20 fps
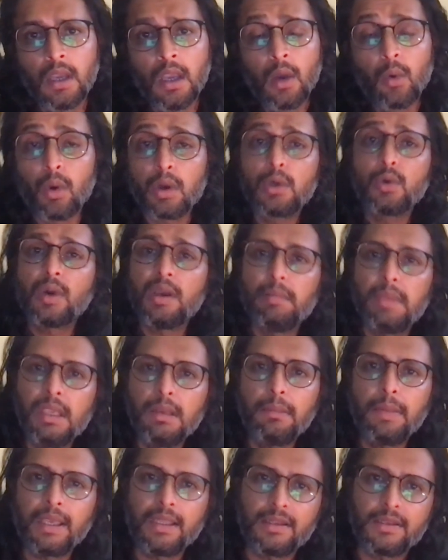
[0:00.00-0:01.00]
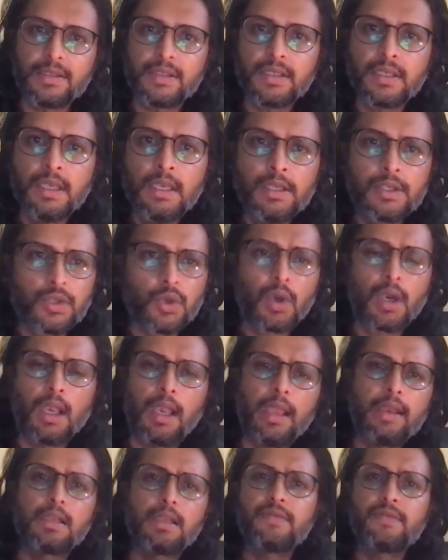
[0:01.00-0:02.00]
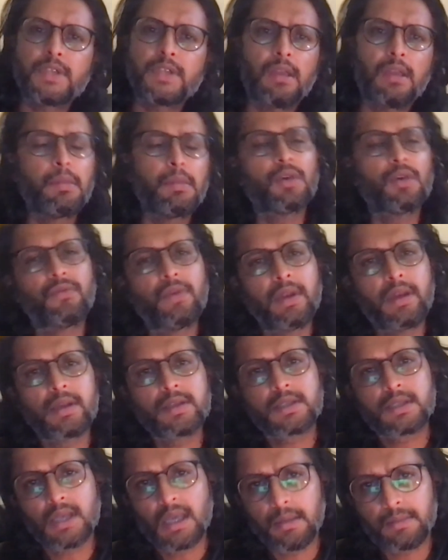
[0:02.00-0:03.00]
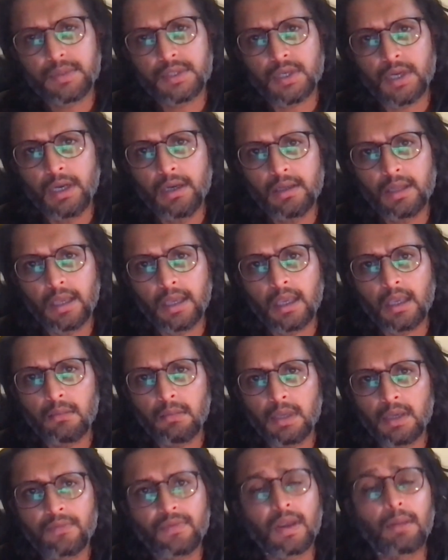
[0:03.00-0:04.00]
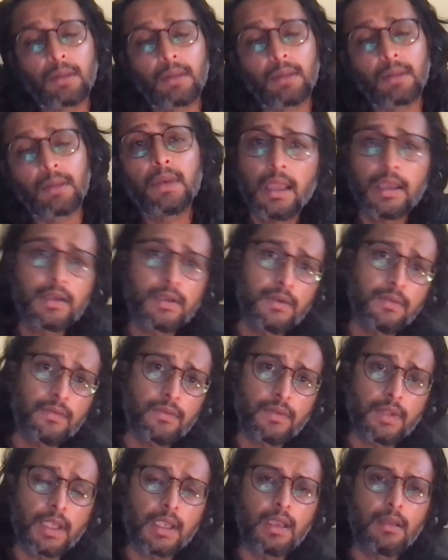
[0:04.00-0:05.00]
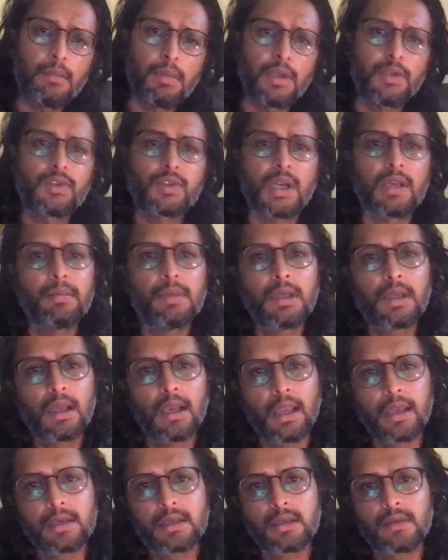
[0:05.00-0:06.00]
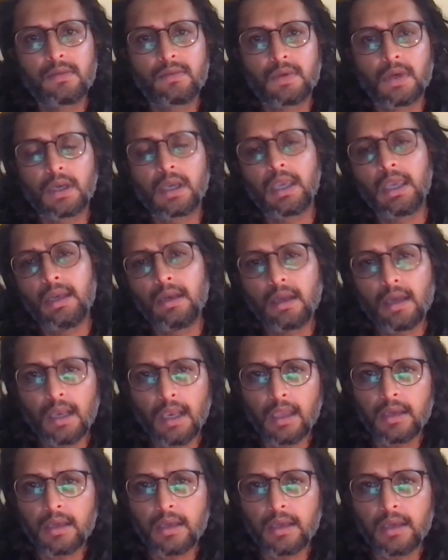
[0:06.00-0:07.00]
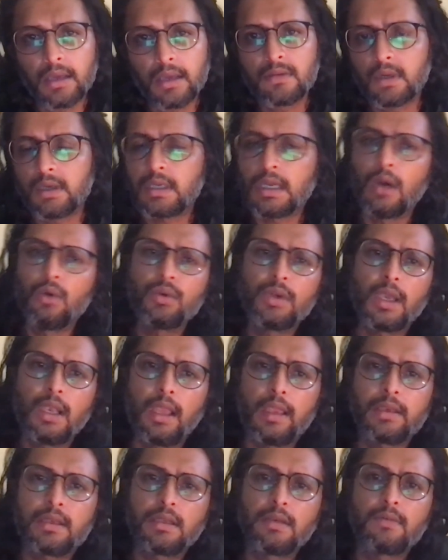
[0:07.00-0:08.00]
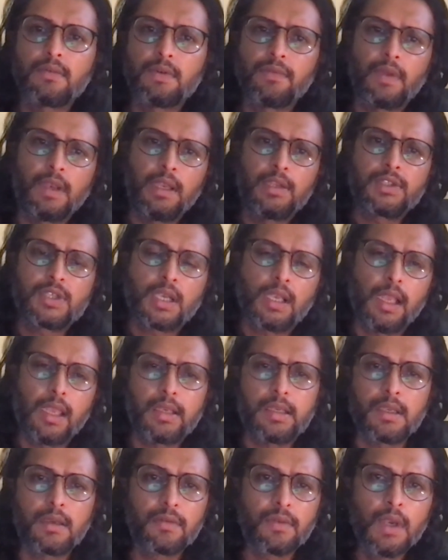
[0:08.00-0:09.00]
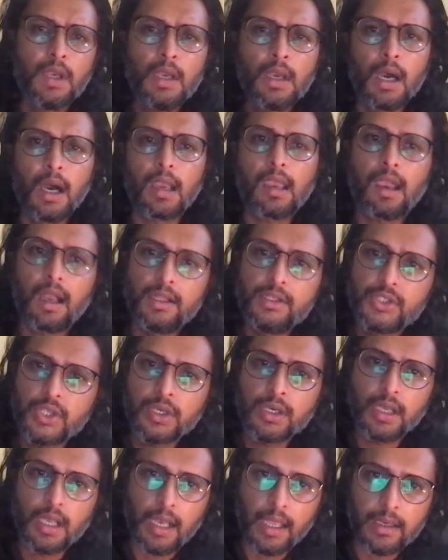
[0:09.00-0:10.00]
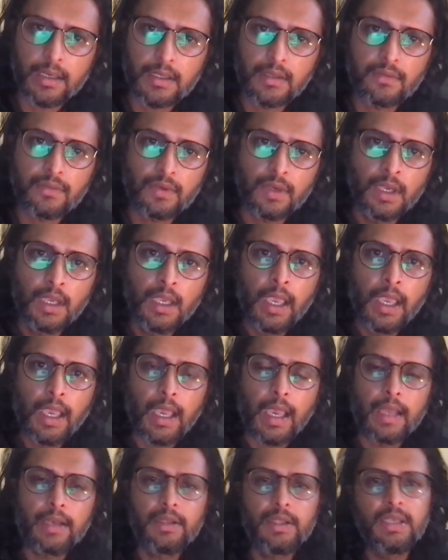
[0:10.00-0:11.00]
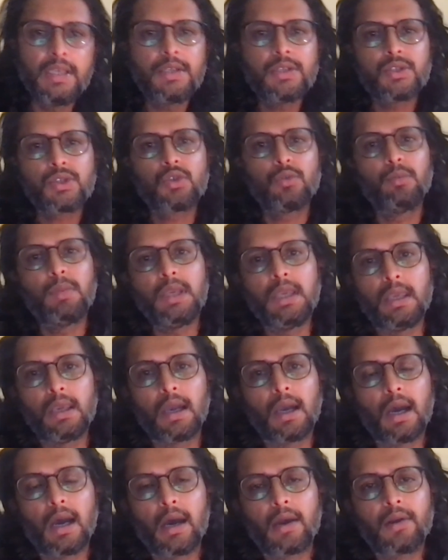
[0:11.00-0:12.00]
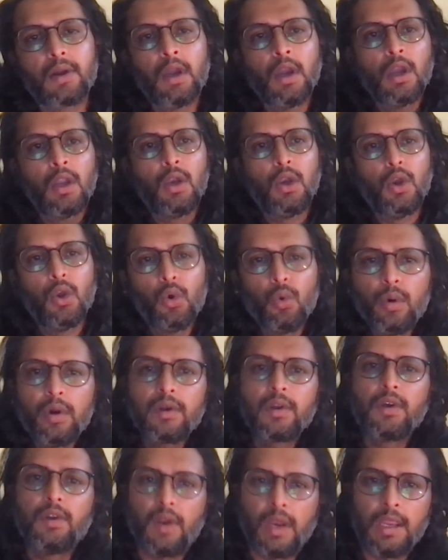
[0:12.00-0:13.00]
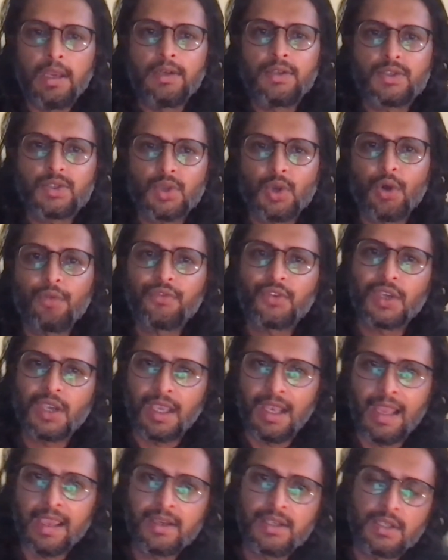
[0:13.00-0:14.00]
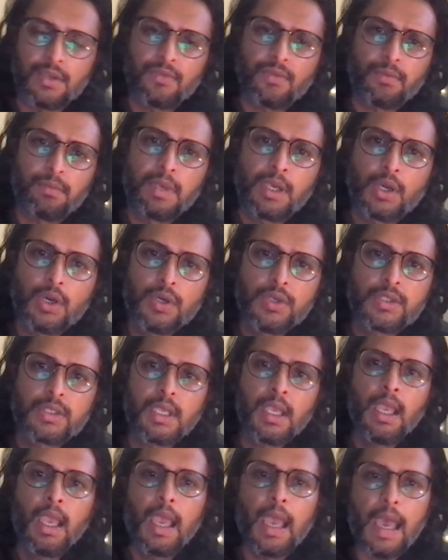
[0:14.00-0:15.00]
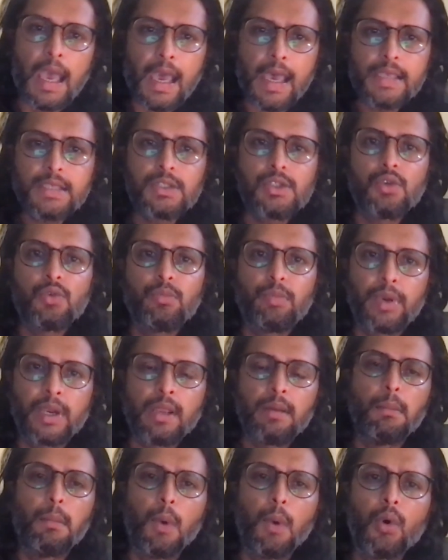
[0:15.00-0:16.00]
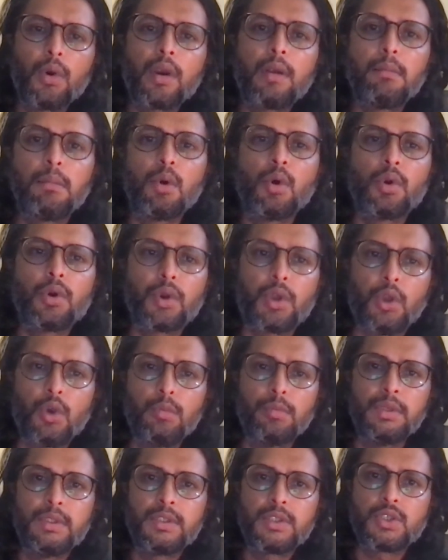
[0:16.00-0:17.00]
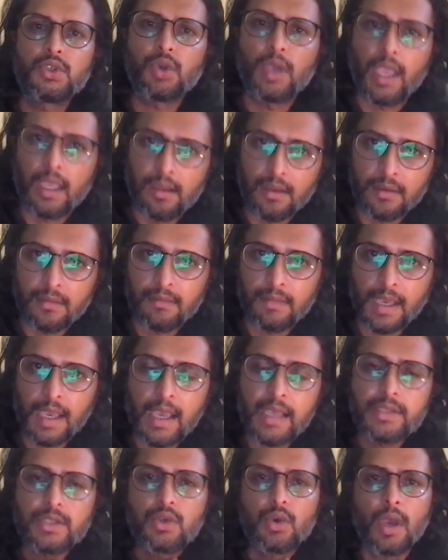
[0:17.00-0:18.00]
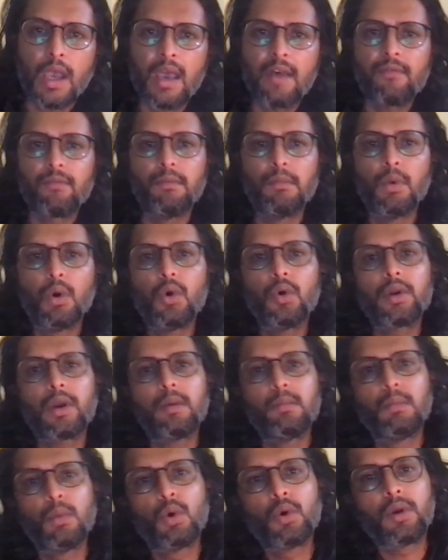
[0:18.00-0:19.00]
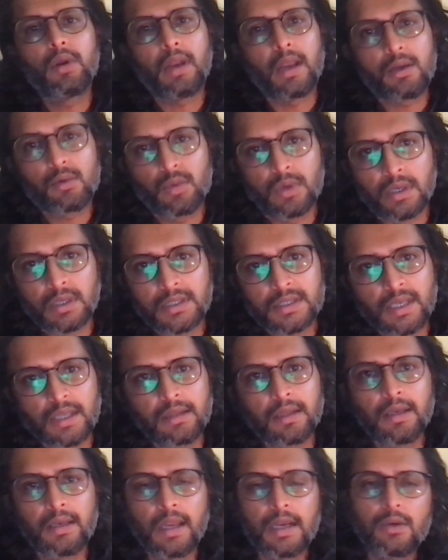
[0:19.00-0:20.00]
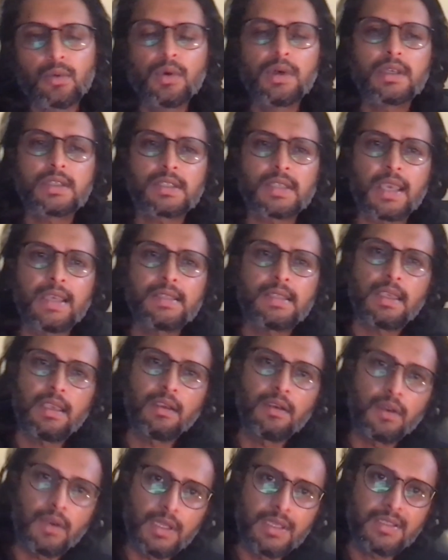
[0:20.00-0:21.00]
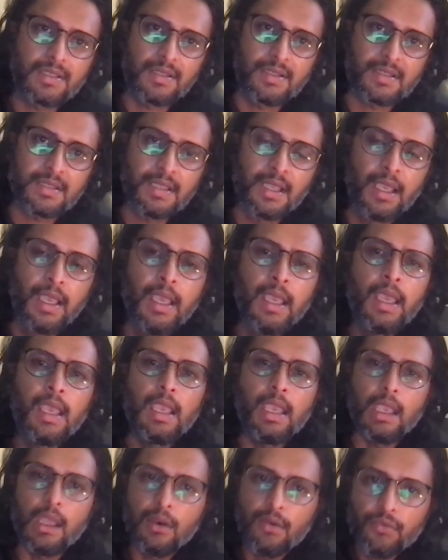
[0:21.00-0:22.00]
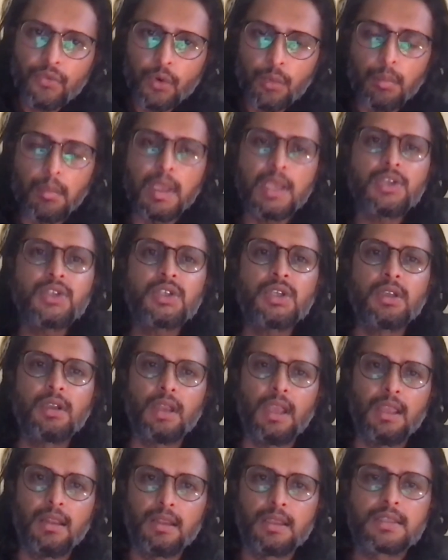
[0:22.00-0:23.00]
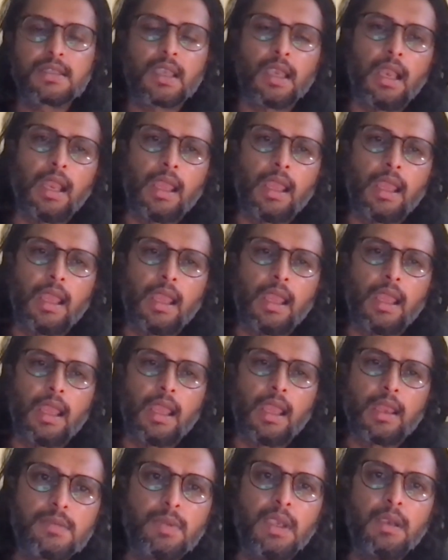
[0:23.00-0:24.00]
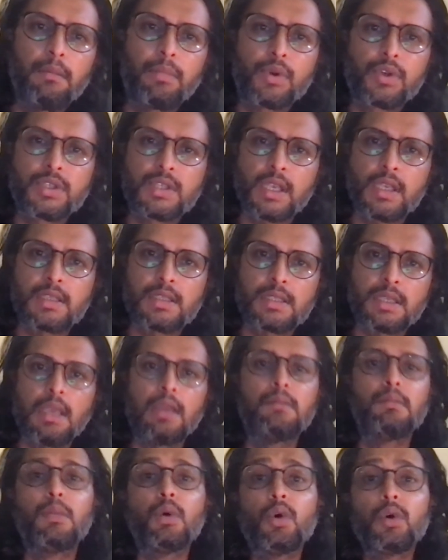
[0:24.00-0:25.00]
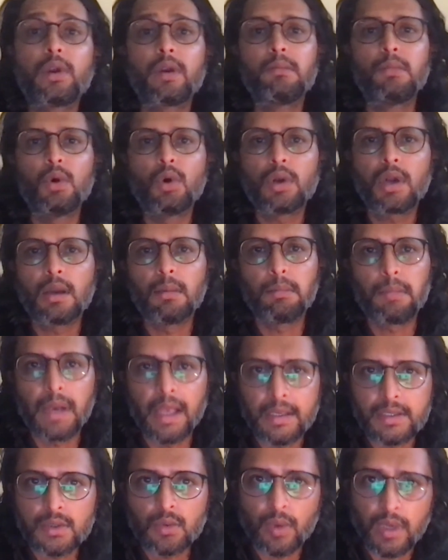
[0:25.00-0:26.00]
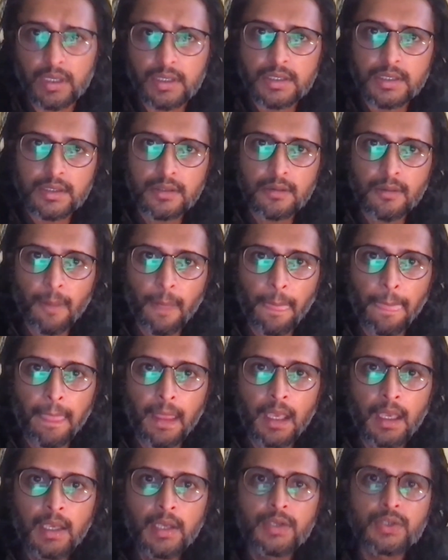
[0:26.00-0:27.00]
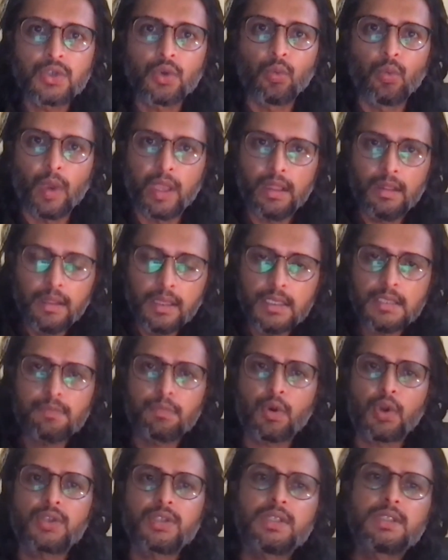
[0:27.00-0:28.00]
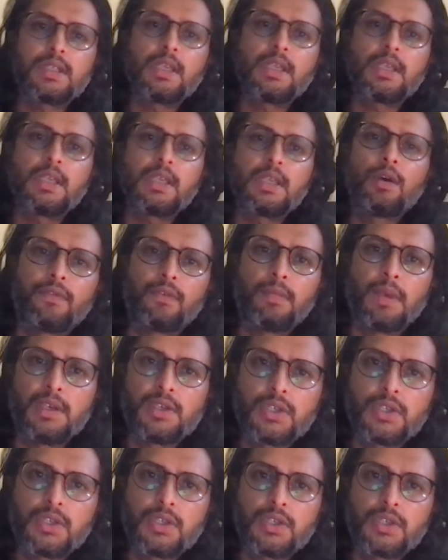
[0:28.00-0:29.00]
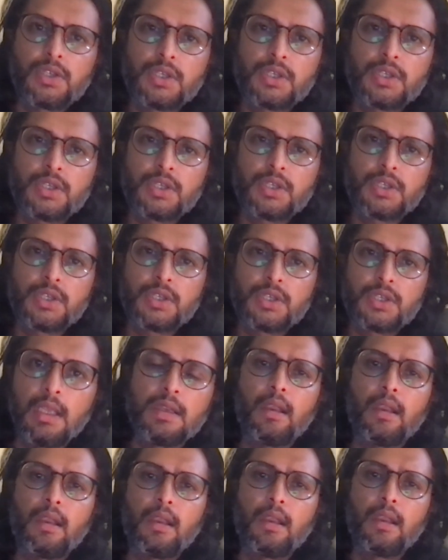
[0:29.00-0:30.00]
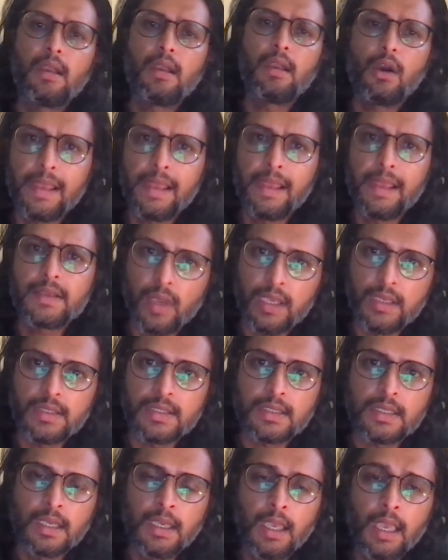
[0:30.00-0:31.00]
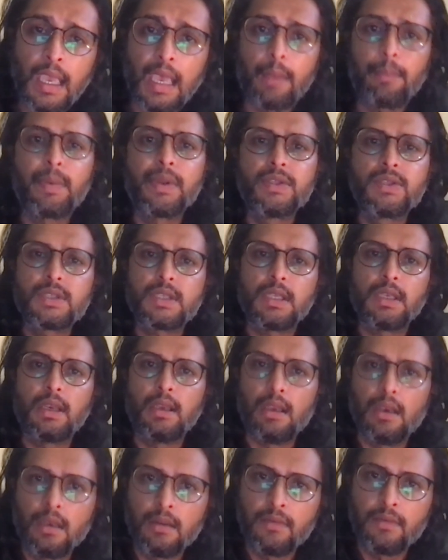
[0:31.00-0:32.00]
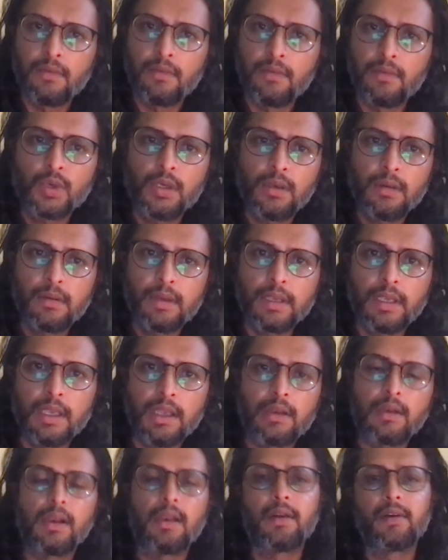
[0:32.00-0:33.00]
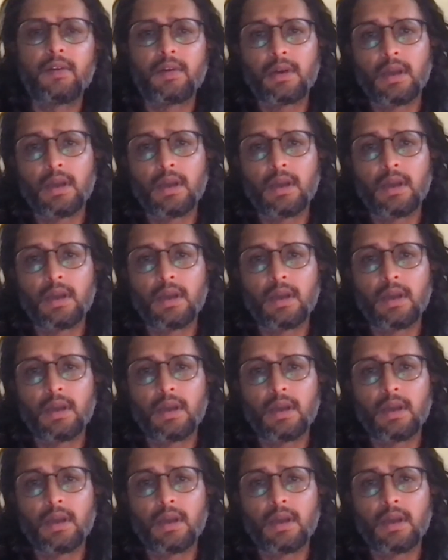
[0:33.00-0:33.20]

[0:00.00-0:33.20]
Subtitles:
What do I mean by this? So, collectives can be of various types, right? There can be a family collective, there can be a tribal collective, a kin collective, a town collective, a village collective, a culture collective. And these to me are lower grades of the collective, because as you bring more and more humans together, as you have more and more networks and the network size increases, information in this collective is being processed in more and more complex ways. So when this processing of information in increasingly complex ways happens in an individual, it